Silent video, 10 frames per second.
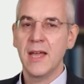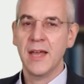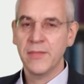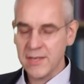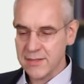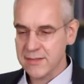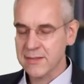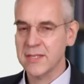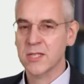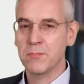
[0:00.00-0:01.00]
And this,
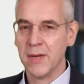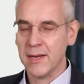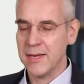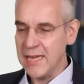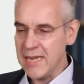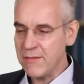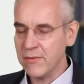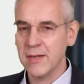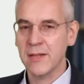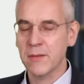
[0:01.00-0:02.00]
despite,
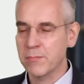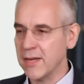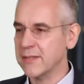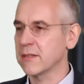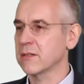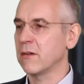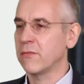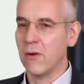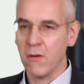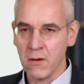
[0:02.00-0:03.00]
even in the presence
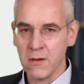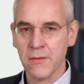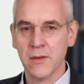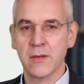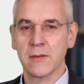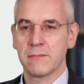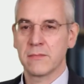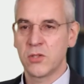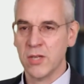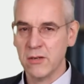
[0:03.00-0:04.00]
of all the
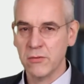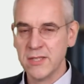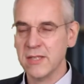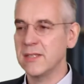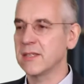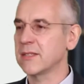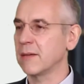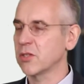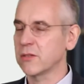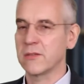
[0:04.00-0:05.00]
genericity
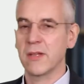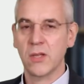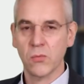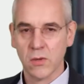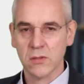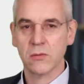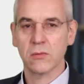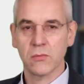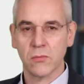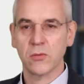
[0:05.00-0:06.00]
assumptions that you want
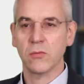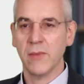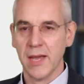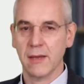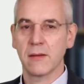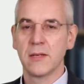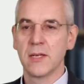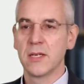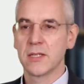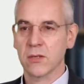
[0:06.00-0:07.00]
to, want to make.
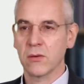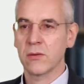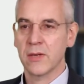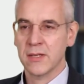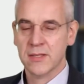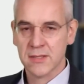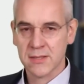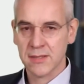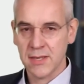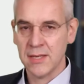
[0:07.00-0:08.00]
So
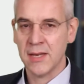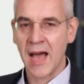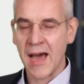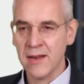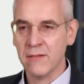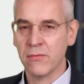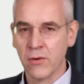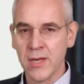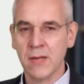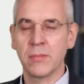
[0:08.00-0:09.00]
it's an
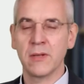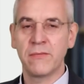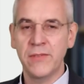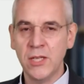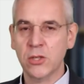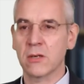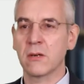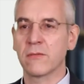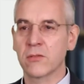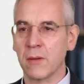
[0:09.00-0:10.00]
unavoidable
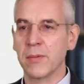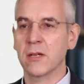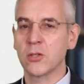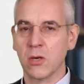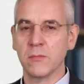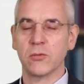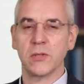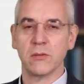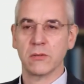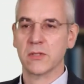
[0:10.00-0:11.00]
feature of tropical geometry,
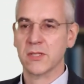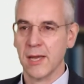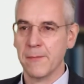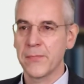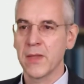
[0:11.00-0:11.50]
you could say.